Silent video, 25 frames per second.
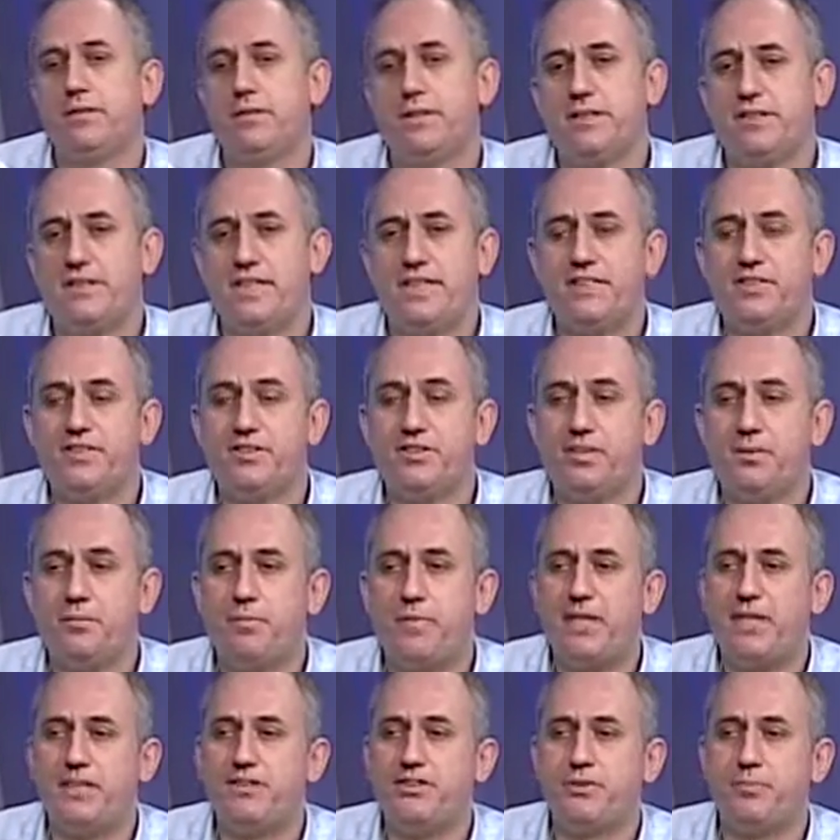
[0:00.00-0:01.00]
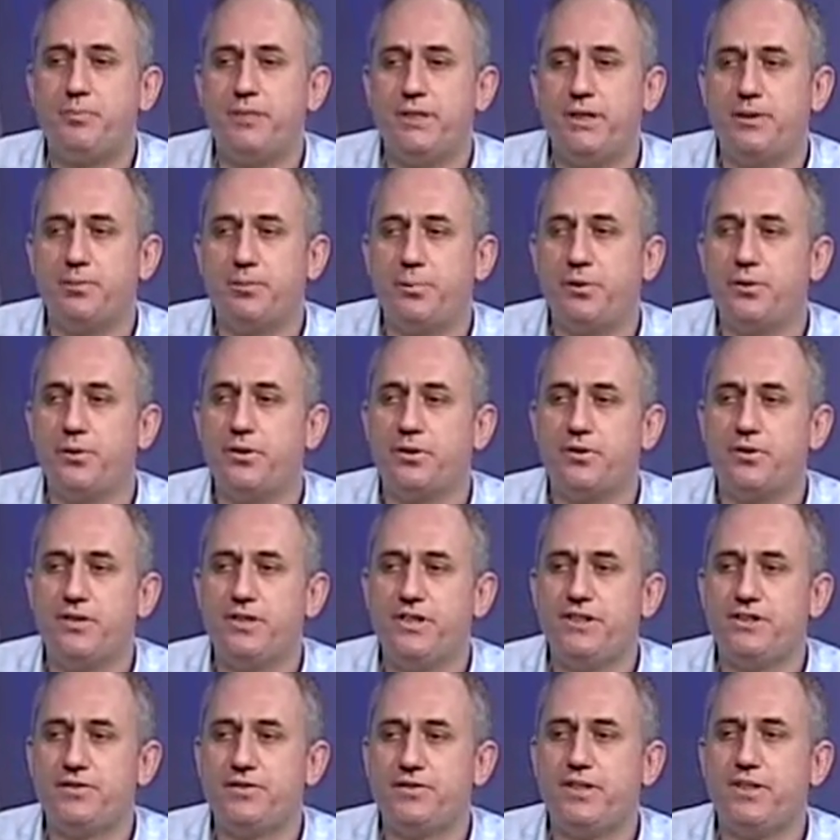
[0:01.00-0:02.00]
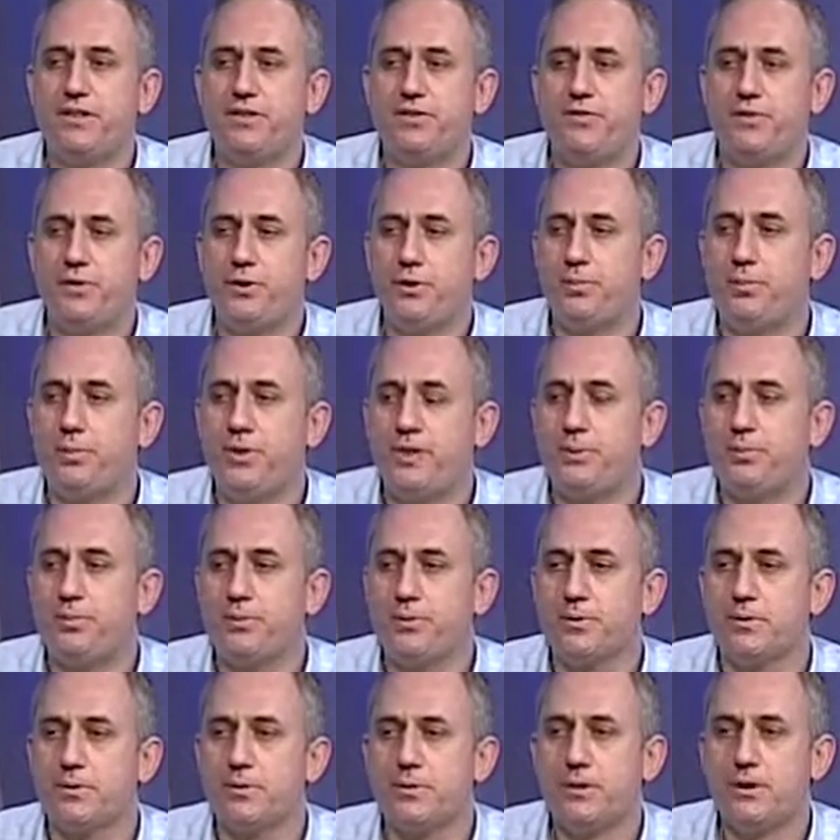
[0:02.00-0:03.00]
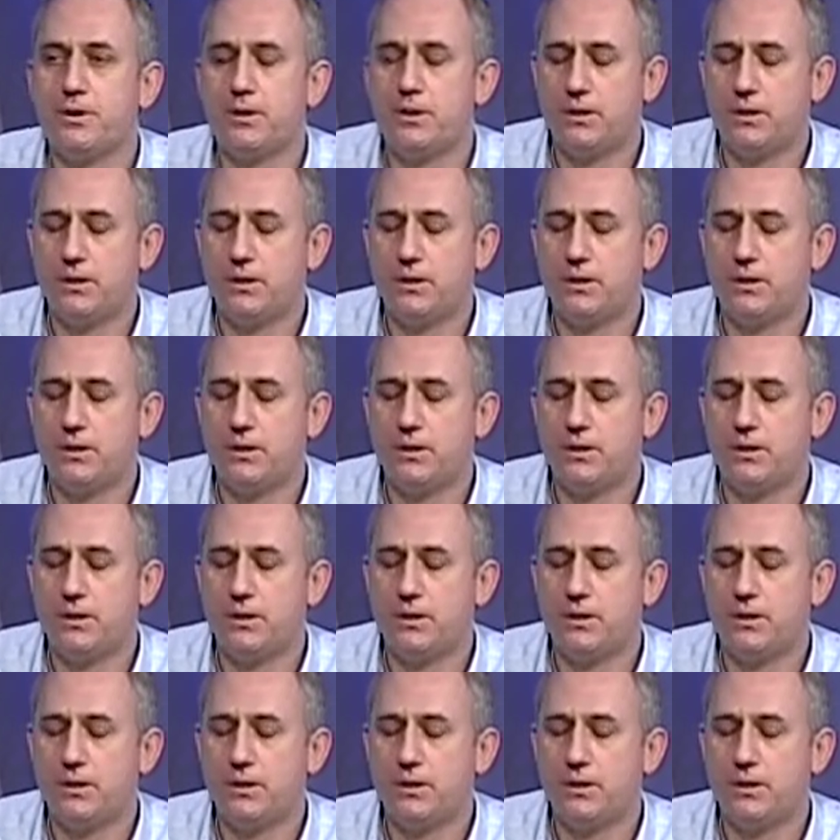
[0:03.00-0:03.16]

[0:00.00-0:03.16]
the data demands being put on these very few people